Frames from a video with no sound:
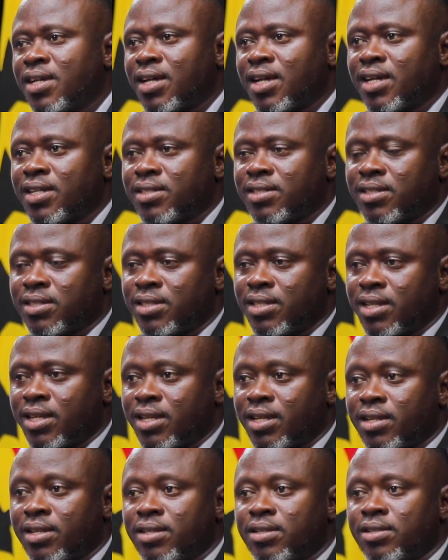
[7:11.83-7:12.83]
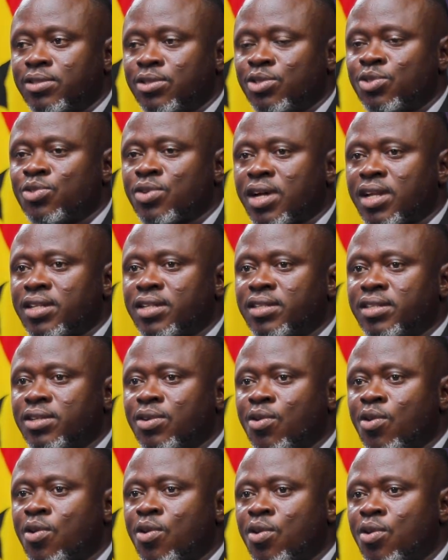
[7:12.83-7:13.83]
And they usually
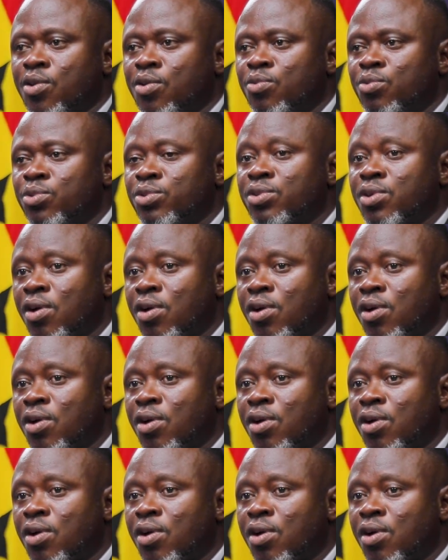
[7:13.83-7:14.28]
or would